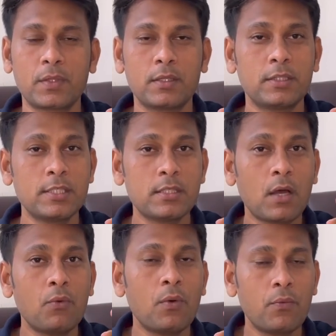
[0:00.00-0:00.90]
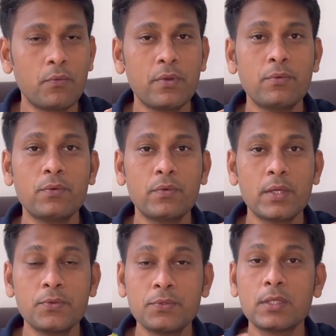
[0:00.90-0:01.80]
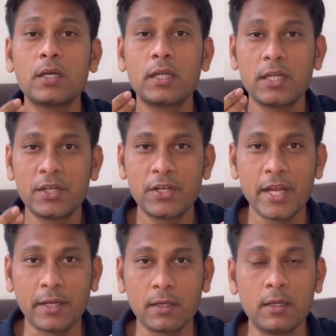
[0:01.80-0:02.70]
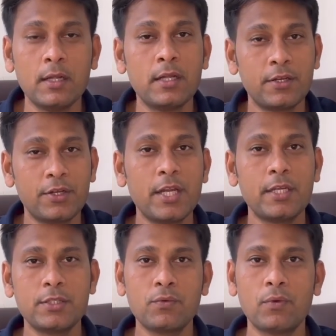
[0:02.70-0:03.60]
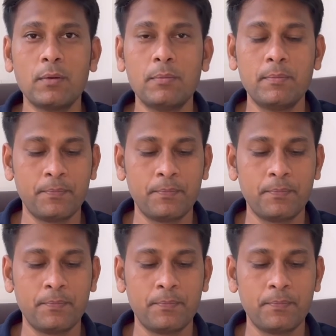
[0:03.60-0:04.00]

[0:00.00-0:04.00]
This is how we would use drain. Drain is a verb.